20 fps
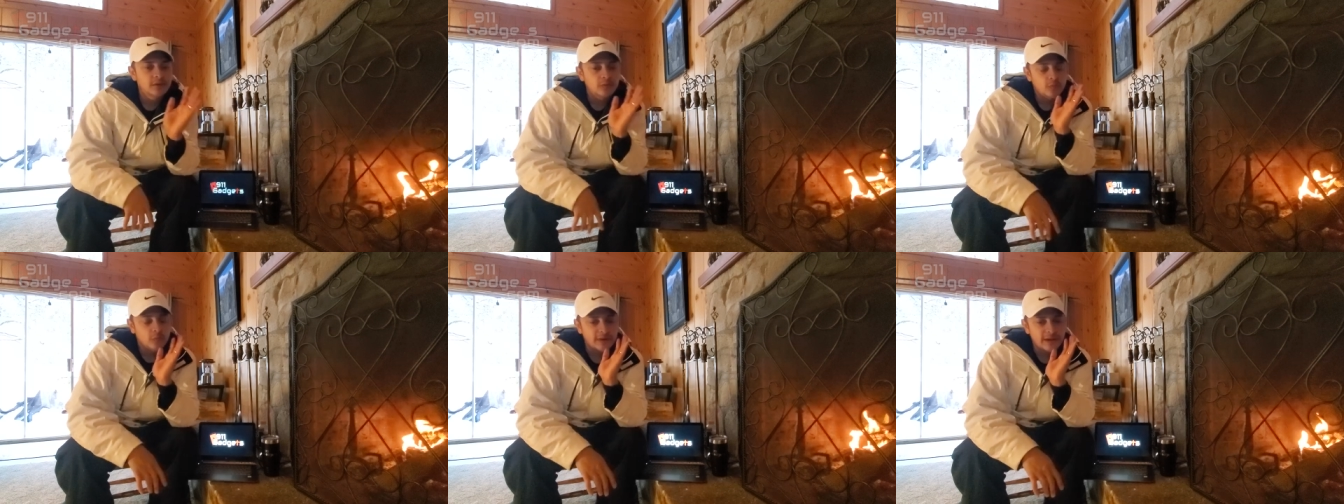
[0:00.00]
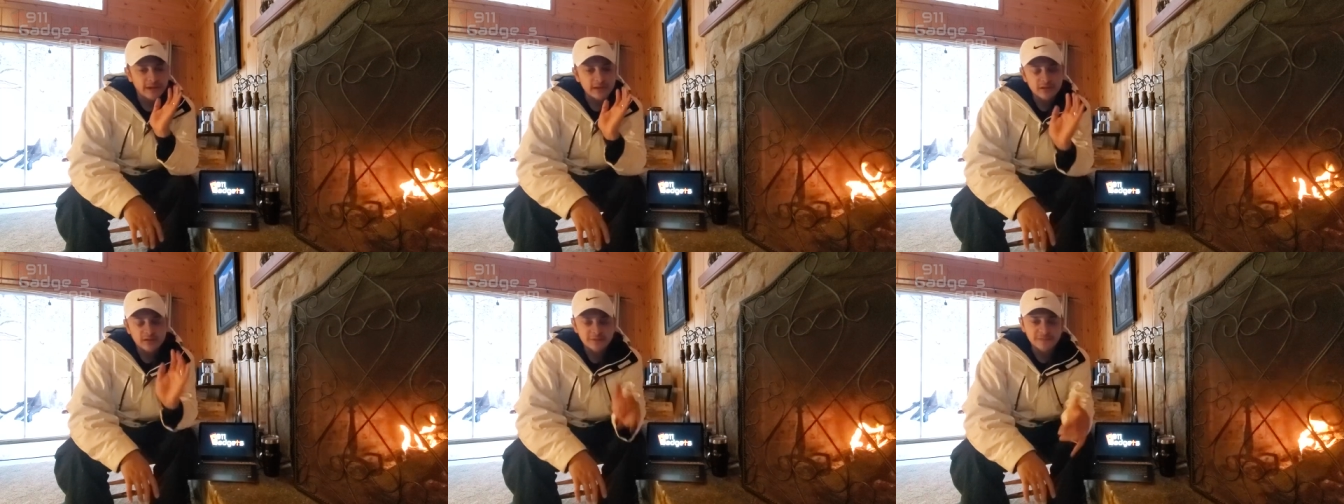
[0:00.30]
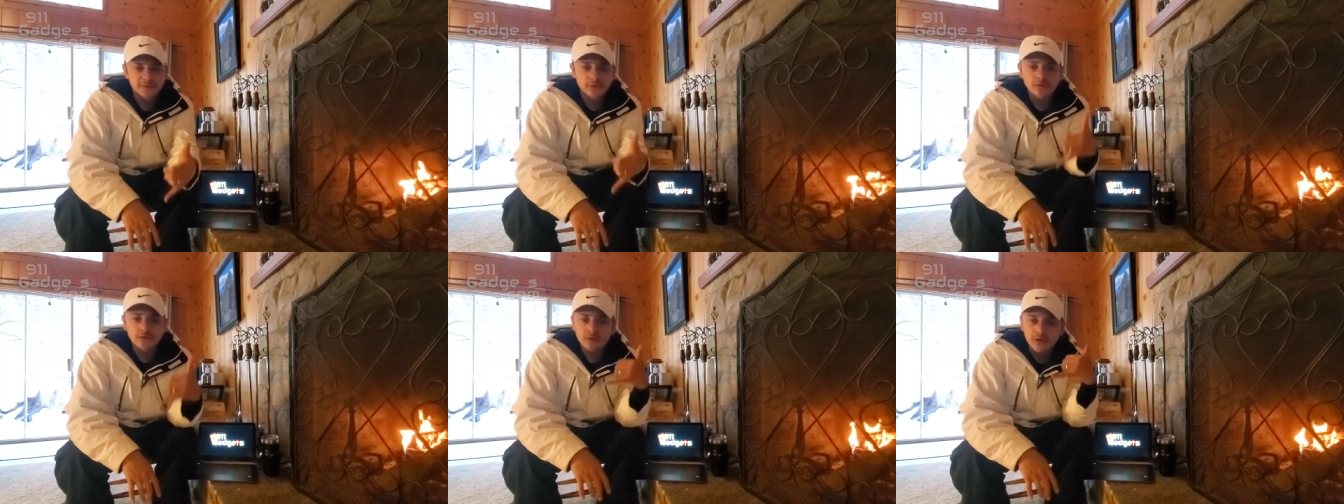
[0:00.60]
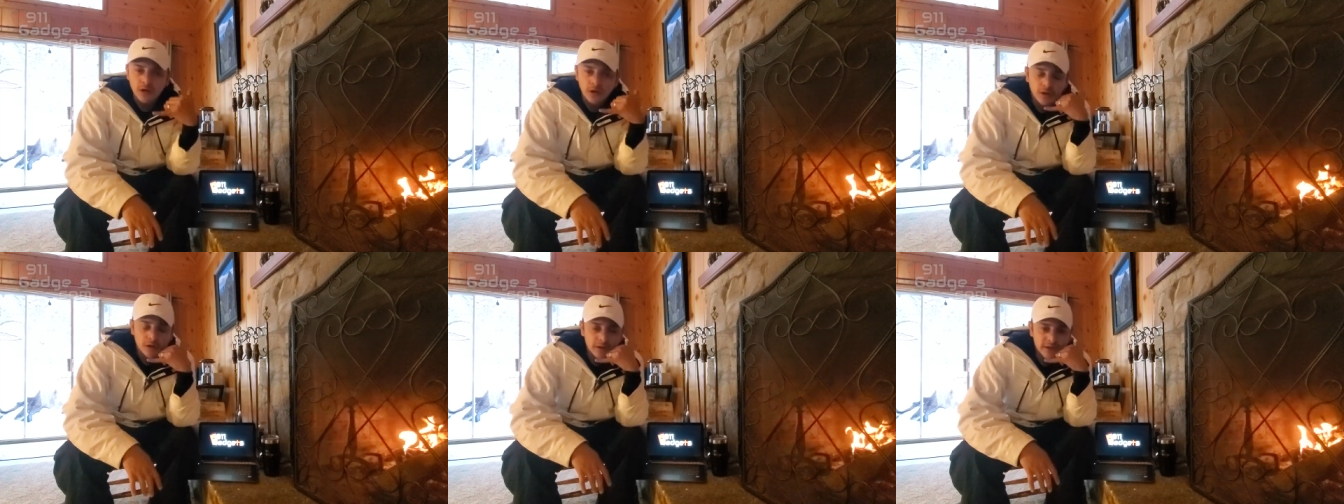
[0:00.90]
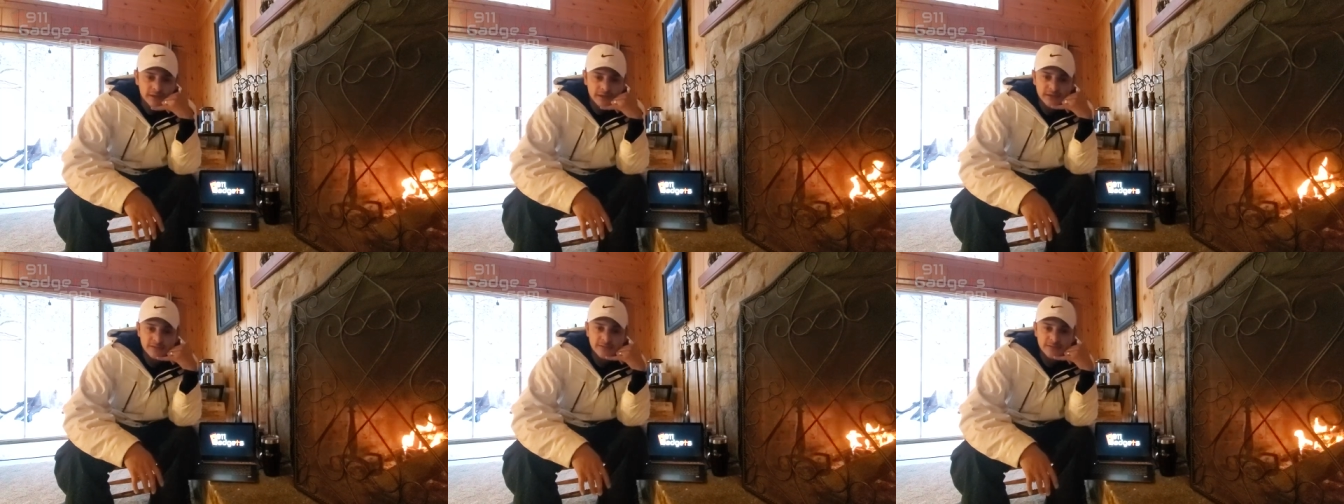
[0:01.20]
When I get a phone call
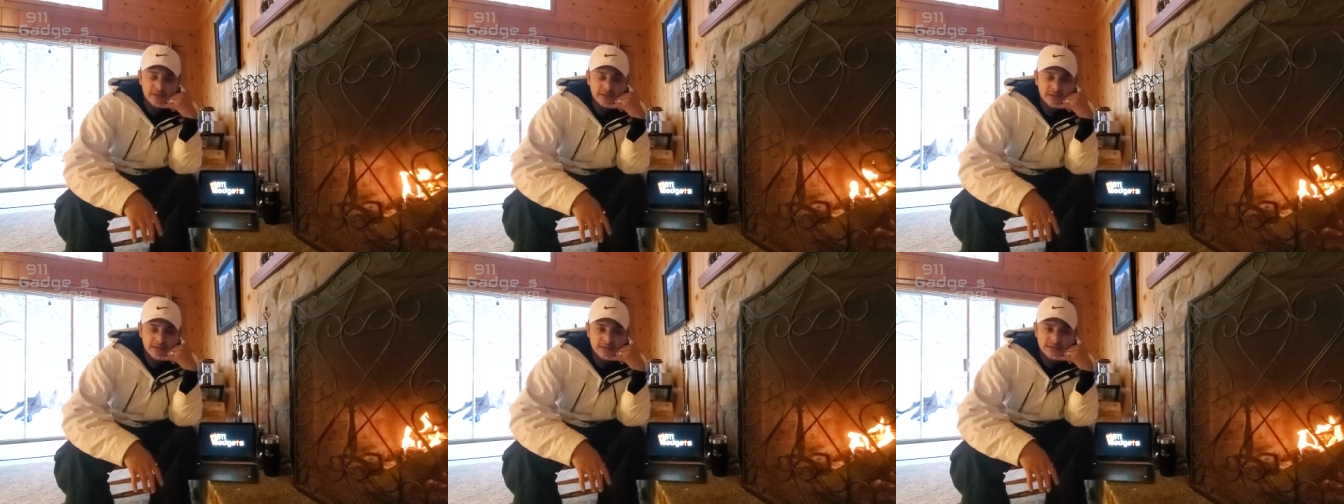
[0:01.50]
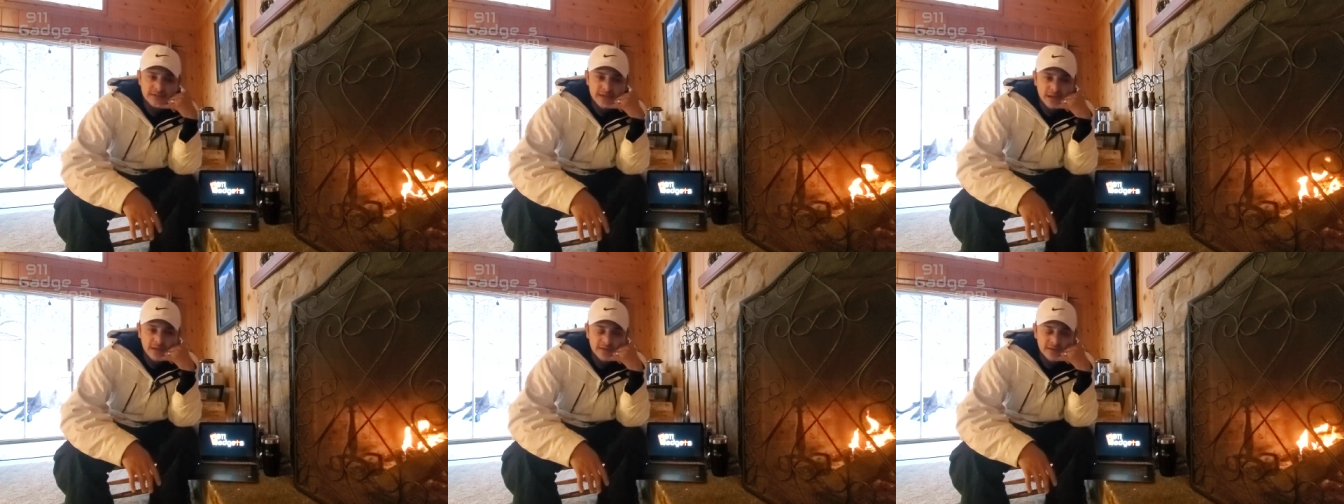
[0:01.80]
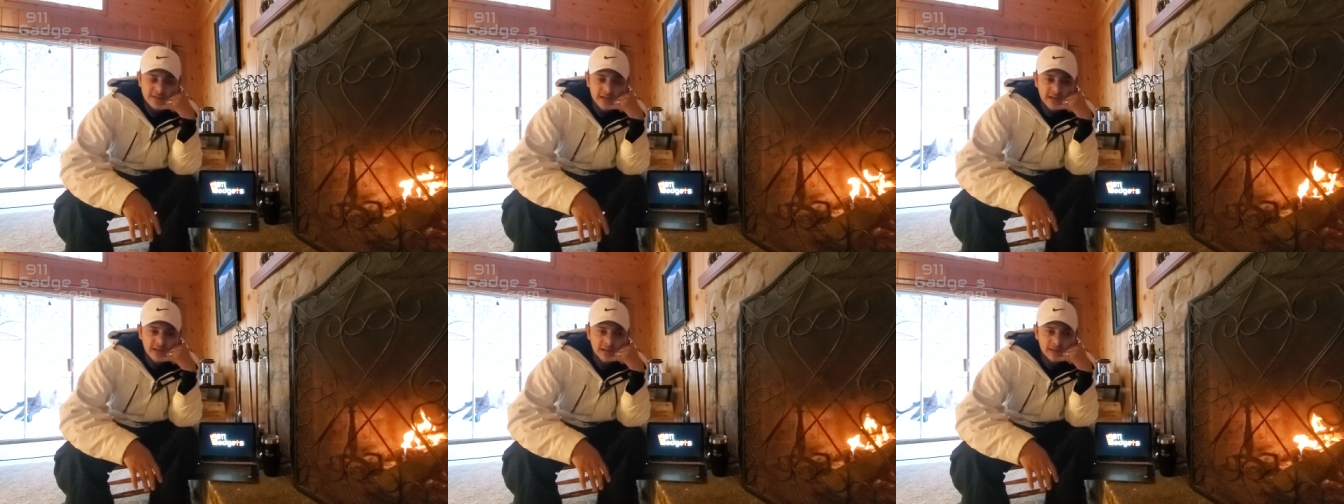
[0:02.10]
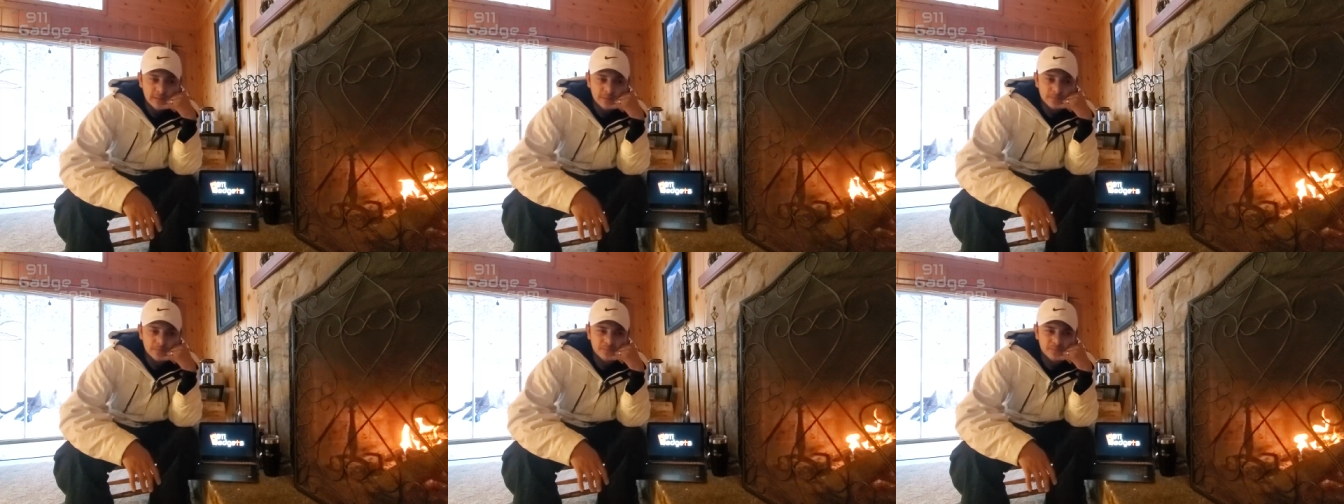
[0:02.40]
and it, and it sounds like,